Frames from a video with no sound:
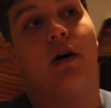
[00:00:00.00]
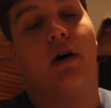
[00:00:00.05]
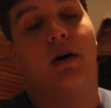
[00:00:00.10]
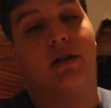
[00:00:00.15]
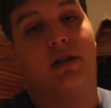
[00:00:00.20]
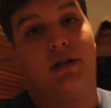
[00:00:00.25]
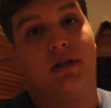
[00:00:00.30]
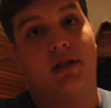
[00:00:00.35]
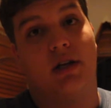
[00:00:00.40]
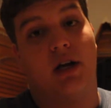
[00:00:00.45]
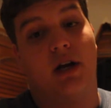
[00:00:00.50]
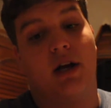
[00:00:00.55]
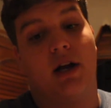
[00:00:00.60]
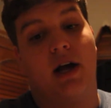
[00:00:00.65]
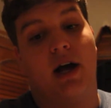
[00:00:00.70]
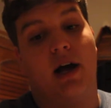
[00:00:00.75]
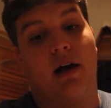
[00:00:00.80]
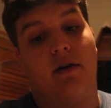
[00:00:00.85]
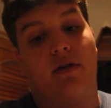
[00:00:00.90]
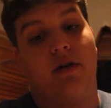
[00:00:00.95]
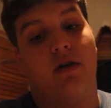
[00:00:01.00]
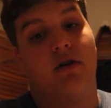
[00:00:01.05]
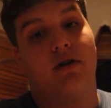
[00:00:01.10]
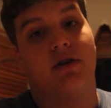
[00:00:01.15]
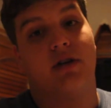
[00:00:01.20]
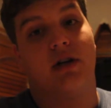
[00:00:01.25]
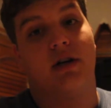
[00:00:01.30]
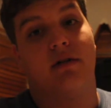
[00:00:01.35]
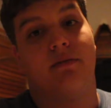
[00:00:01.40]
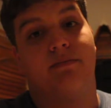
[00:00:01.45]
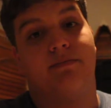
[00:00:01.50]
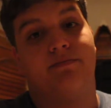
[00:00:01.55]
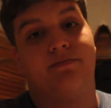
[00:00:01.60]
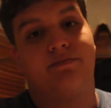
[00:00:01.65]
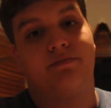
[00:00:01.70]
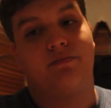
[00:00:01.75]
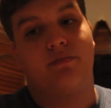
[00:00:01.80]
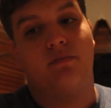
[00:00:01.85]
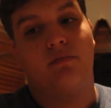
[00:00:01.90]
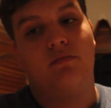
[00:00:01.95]
on Sunday. There's a
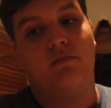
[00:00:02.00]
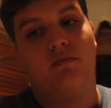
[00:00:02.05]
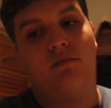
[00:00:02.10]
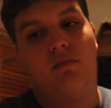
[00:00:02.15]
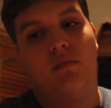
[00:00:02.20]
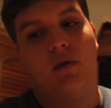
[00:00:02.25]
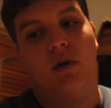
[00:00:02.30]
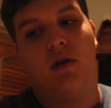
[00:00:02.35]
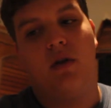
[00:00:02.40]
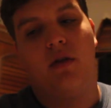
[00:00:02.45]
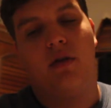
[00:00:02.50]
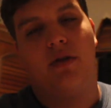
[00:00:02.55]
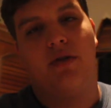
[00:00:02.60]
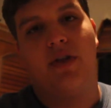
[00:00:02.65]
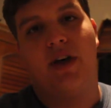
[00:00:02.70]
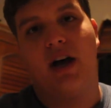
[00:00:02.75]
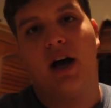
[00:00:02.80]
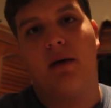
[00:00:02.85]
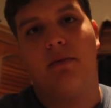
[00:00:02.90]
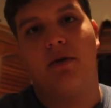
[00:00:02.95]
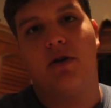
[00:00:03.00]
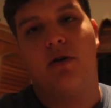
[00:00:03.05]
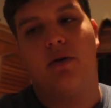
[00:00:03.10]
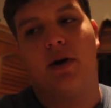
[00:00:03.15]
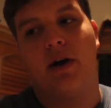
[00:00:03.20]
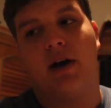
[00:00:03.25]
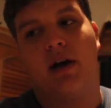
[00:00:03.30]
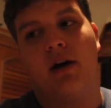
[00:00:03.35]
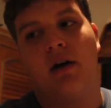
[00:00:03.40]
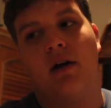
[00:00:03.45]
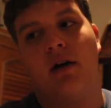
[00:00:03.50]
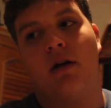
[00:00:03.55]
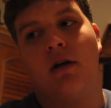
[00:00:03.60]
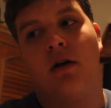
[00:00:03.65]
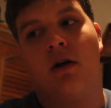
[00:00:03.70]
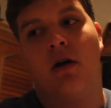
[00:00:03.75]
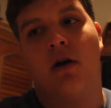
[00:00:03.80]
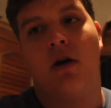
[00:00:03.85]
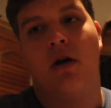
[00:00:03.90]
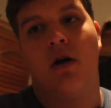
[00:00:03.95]
thing I'm doing,
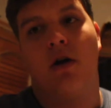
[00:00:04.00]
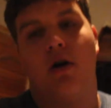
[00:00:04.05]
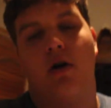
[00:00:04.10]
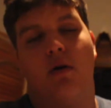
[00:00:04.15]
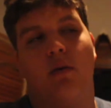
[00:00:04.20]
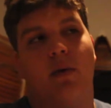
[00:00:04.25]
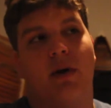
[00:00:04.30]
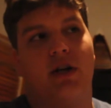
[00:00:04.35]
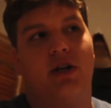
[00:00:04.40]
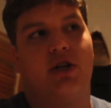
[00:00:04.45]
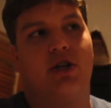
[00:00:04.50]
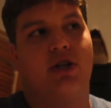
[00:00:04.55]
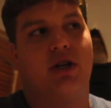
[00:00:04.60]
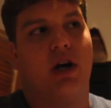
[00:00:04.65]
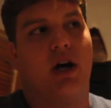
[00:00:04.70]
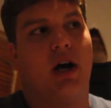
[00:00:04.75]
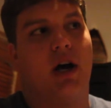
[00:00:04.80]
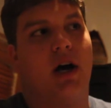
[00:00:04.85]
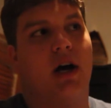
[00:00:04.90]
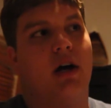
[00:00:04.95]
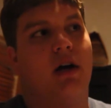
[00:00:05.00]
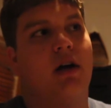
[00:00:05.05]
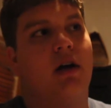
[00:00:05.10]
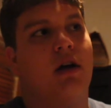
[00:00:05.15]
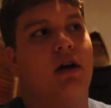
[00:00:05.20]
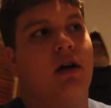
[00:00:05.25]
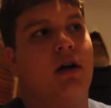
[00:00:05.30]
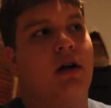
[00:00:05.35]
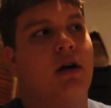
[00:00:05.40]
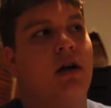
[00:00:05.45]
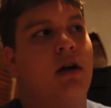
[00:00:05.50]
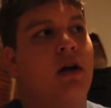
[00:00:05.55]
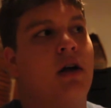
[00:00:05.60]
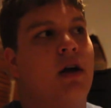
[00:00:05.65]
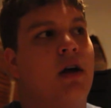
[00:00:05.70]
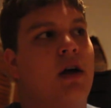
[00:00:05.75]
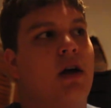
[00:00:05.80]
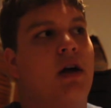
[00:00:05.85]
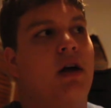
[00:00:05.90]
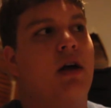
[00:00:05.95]
which uh,
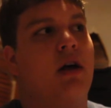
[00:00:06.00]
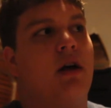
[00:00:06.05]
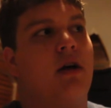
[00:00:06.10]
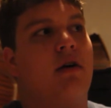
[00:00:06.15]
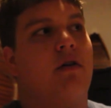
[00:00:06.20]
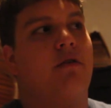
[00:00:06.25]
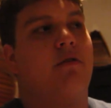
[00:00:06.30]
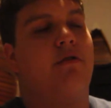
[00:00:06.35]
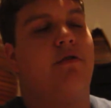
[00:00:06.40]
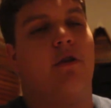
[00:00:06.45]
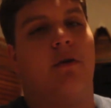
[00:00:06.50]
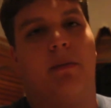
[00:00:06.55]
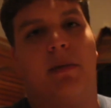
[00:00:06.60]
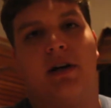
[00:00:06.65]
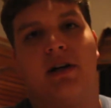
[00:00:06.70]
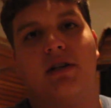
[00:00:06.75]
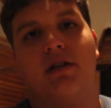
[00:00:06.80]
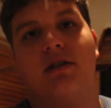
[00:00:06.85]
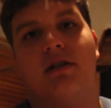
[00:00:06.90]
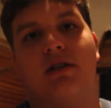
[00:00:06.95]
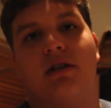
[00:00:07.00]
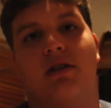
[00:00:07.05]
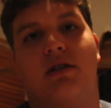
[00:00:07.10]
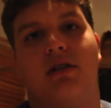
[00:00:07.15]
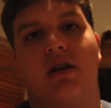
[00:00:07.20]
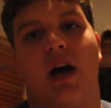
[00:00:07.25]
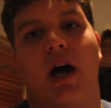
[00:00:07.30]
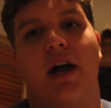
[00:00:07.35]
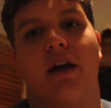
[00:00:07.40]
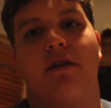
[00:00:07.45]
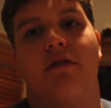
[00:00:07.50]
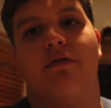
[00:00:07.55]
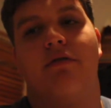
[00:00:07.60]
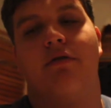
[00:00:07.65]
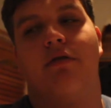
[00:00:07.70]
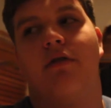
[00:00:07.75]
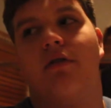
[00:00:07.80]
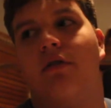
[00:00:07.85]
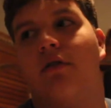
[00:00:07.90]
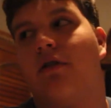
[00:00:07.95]
filming is, is kind of
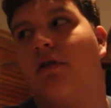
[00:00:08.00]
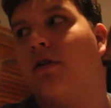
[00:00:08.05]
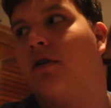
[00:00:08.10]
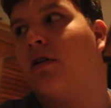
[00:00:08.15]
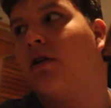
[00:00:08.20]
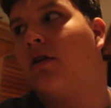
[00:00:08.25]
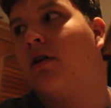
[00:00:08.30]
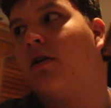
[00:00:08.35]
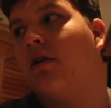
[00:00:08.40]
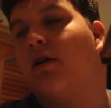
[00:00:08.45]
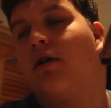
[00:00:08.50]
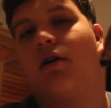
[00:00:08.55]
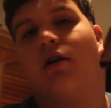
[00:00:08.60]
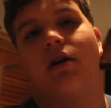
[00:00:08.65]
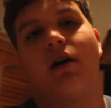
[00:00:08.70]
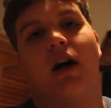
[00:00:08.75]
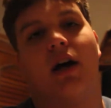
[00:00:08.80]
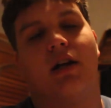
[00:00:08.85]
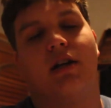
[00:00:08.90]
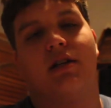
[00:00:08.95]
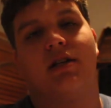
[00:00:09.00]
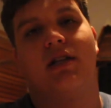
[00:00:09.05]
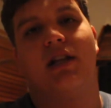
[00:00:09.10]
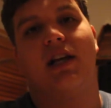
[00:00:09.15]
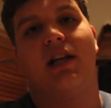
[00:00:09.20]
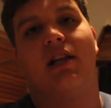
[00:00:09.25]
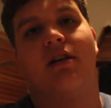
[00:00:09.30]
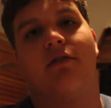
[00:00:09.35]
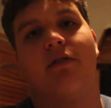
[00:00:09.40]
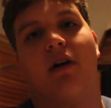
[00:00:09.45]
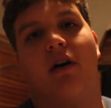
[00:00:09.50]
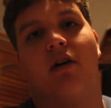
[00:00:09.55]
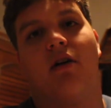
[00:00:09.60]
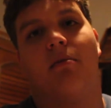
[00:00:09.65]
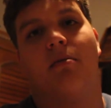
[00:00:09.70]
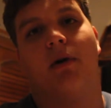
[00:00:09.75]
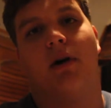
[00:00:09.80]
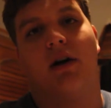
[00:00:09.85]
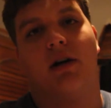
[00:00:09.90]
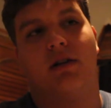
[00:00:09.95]
kind of slightly frowned
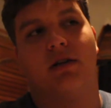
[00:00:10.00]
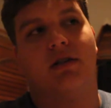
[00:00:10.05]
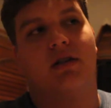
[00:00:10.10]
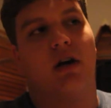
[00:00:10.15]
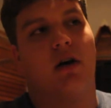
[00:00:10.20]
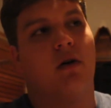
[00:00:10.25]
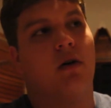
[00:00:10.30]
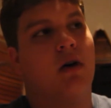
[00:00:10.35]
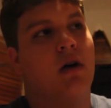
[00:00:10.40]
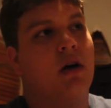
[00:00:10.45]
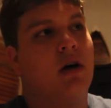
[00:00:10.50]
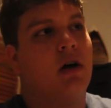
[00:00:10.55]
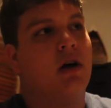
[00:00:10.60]
upon. So,